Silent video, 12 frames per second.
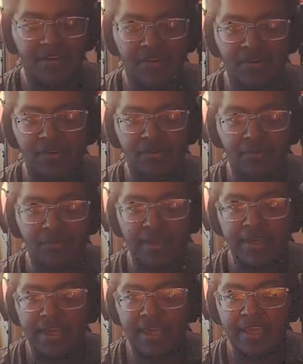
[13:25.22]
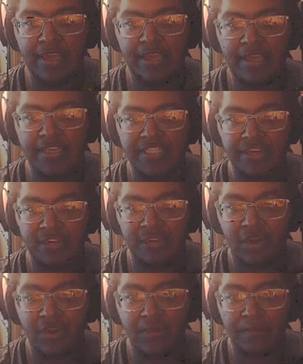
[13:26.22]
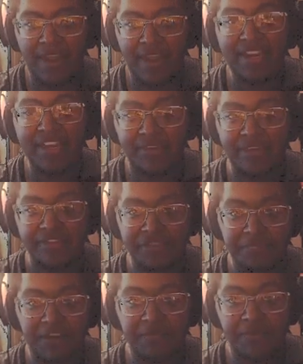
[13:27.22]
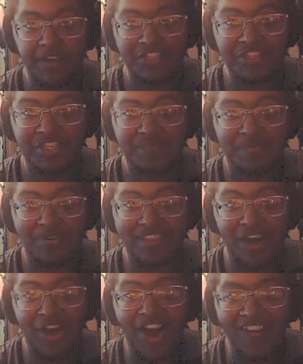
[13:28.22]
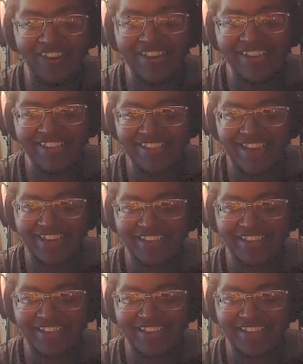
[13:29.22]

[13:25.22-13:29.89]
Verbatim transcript: Alright, it is a lot of bendy cutouts, by the way. I should point that. Oh, look at that!